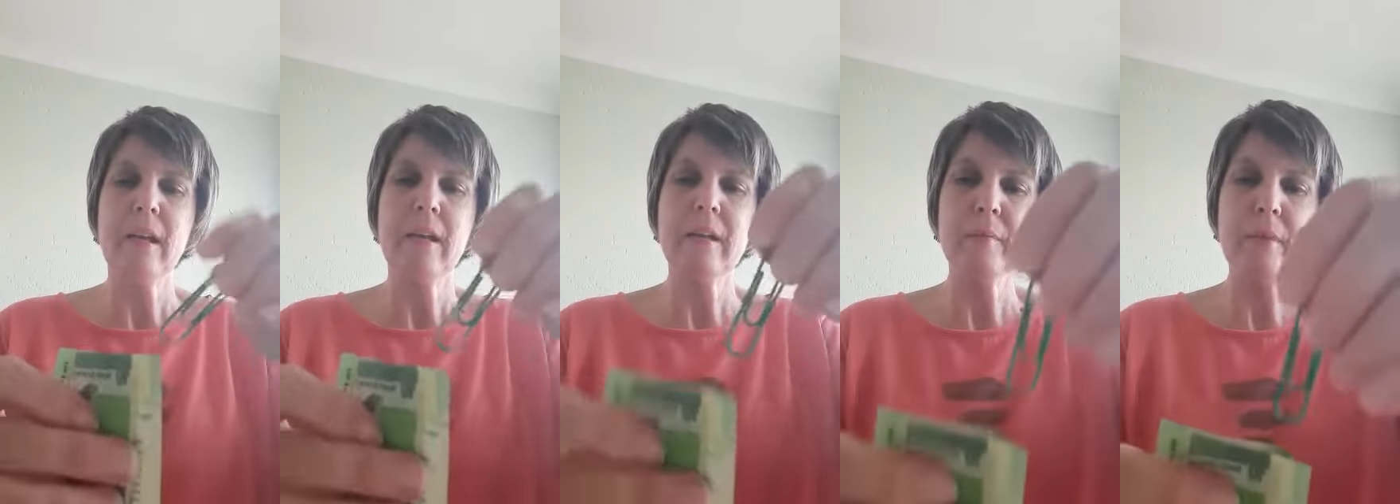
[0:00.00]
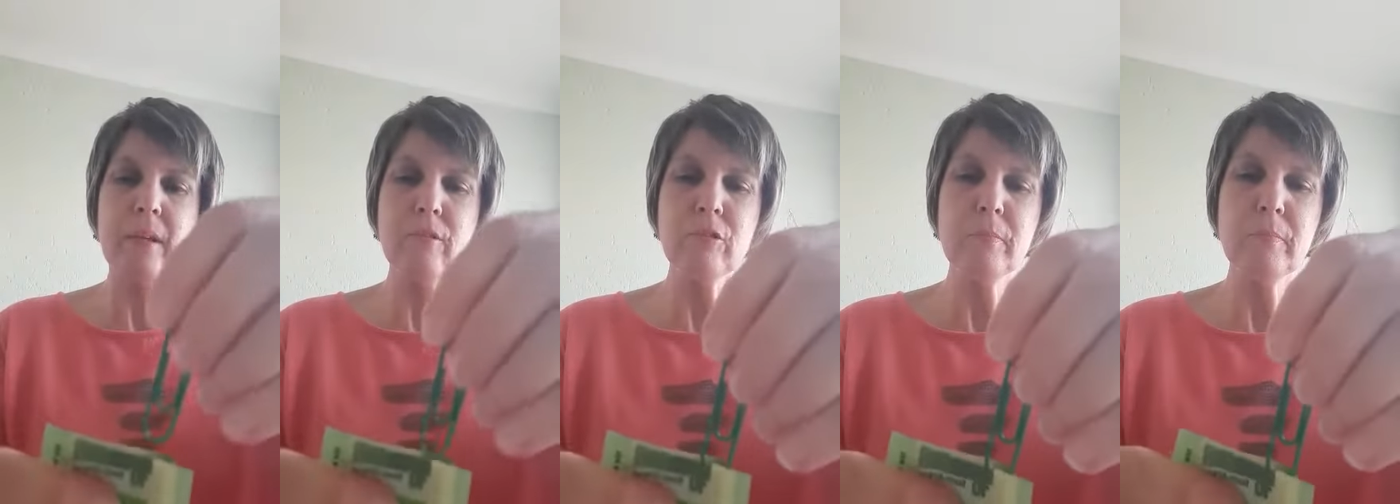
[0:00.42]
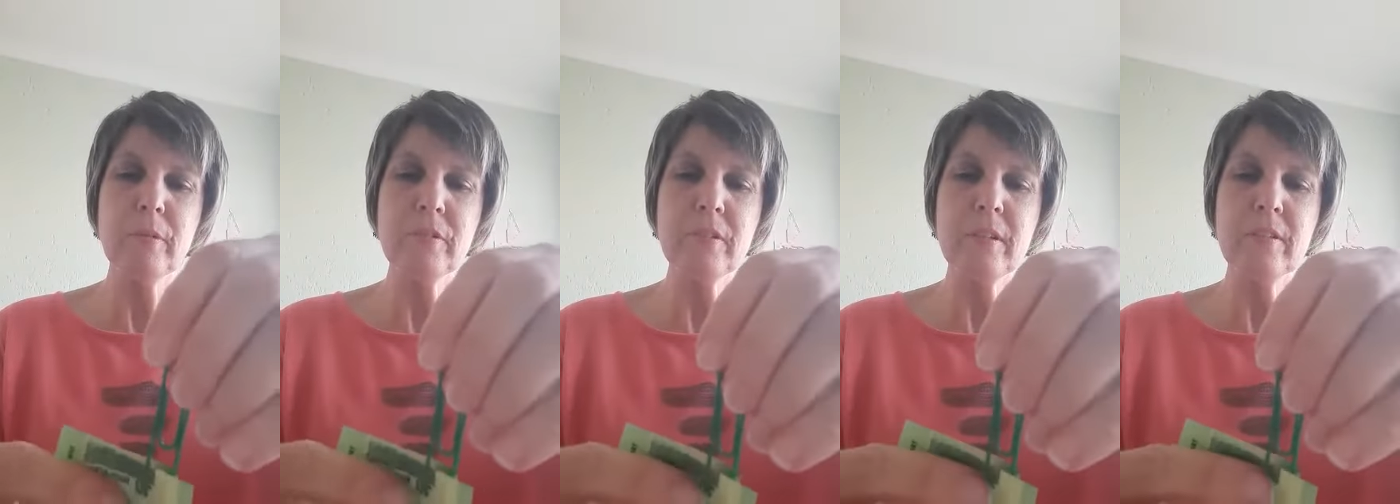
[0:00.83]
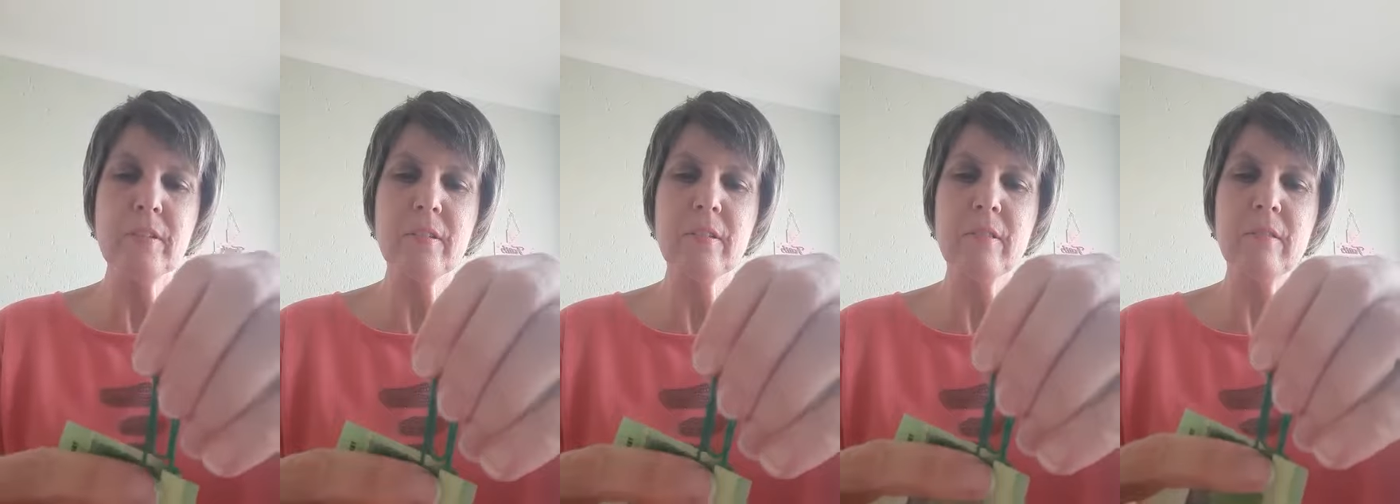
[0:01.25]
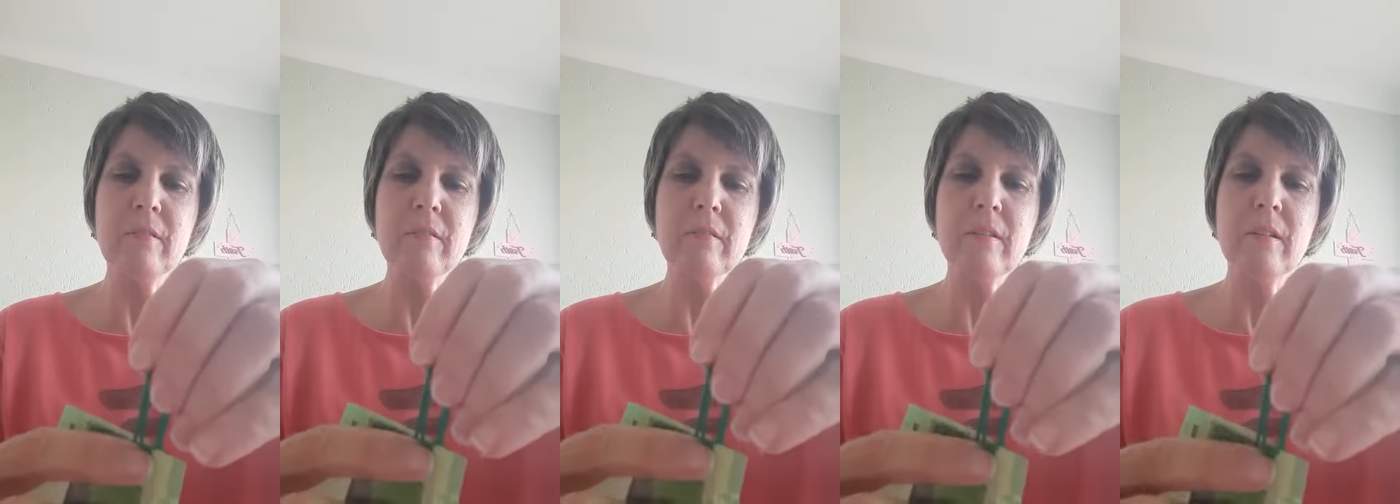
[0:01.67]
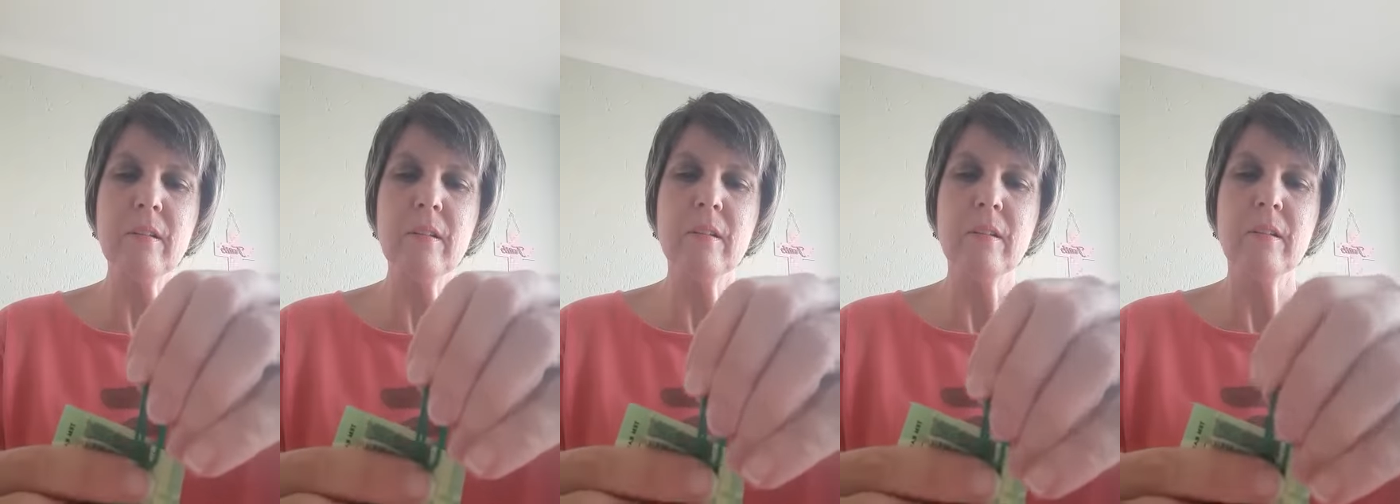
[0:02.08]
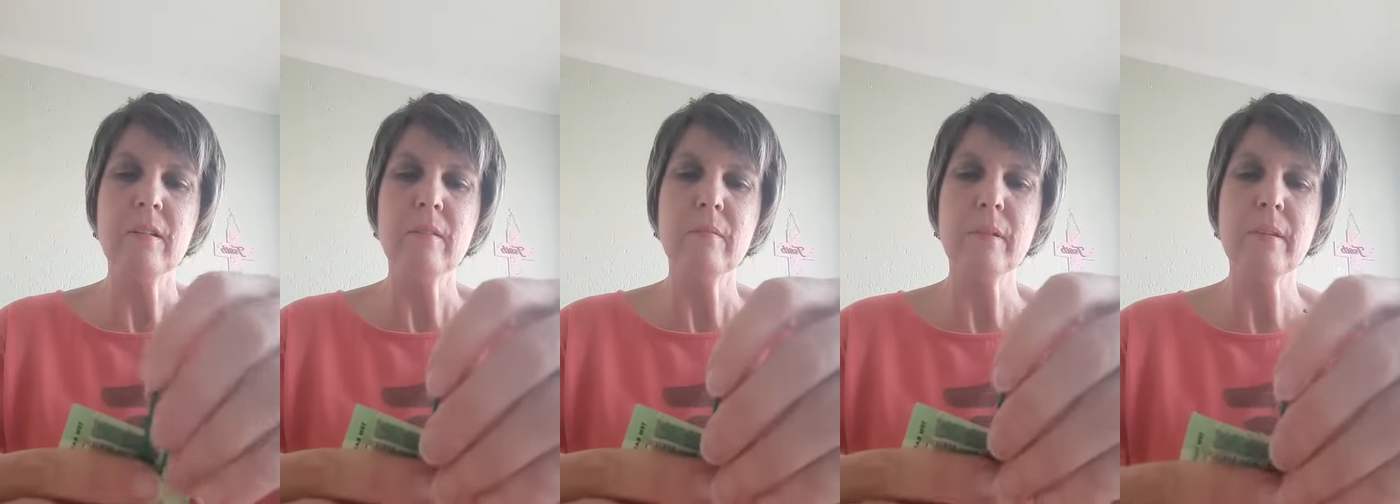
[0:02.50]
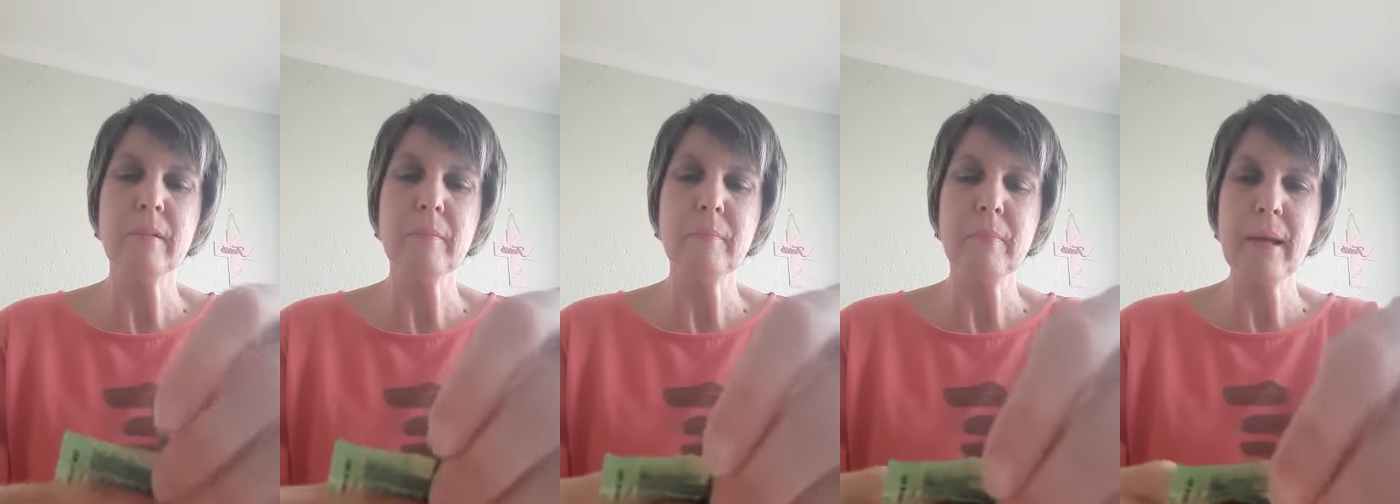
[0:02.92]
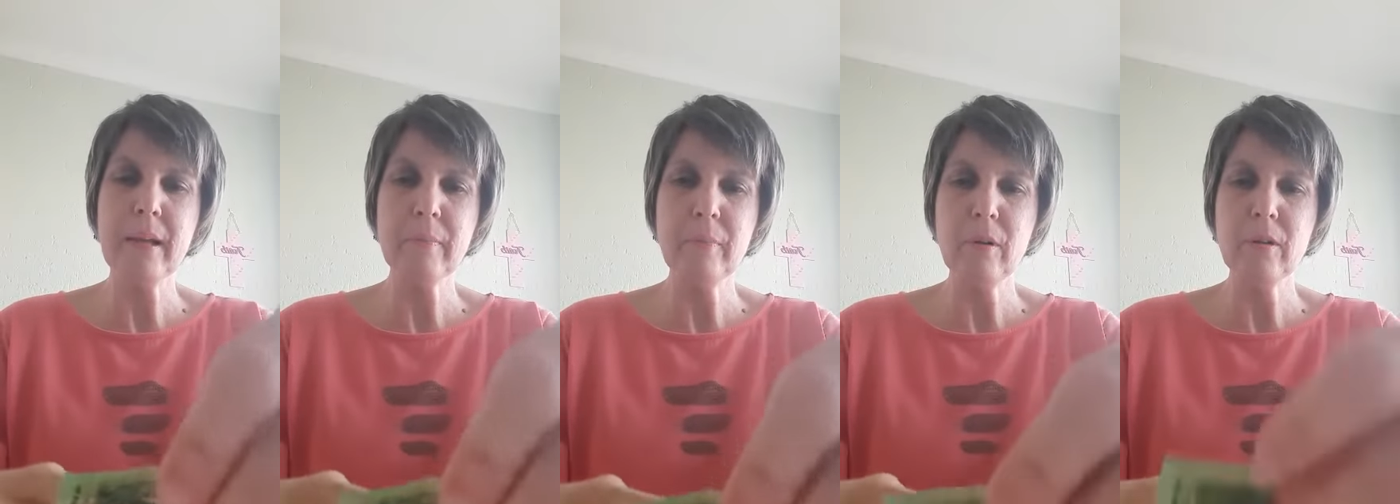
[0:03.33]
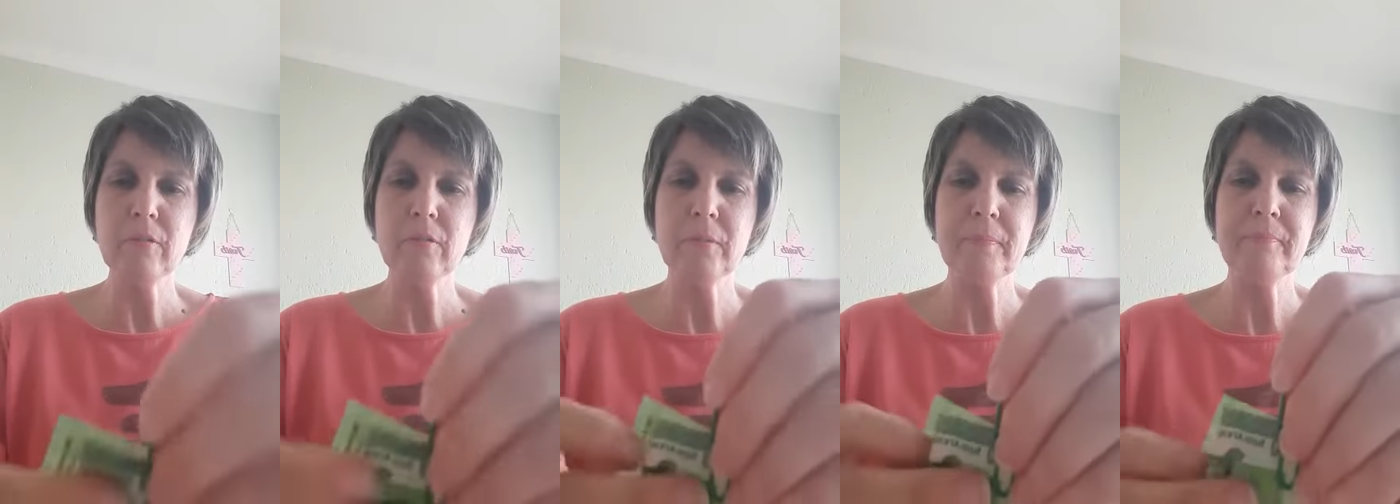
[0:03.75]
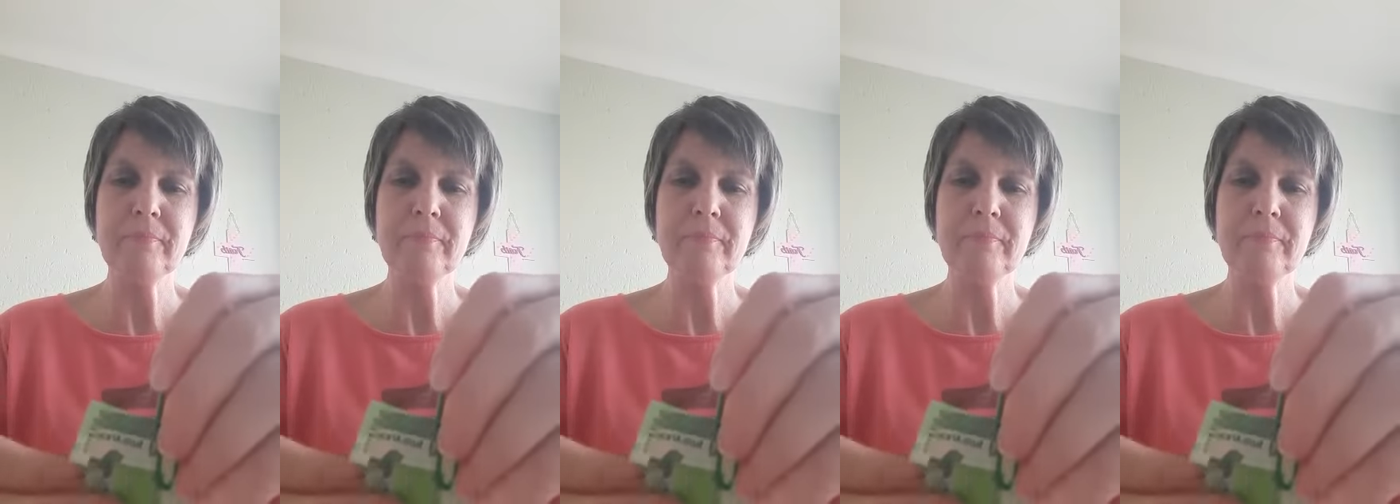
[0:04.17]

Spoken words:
And I'm going to put it with the back part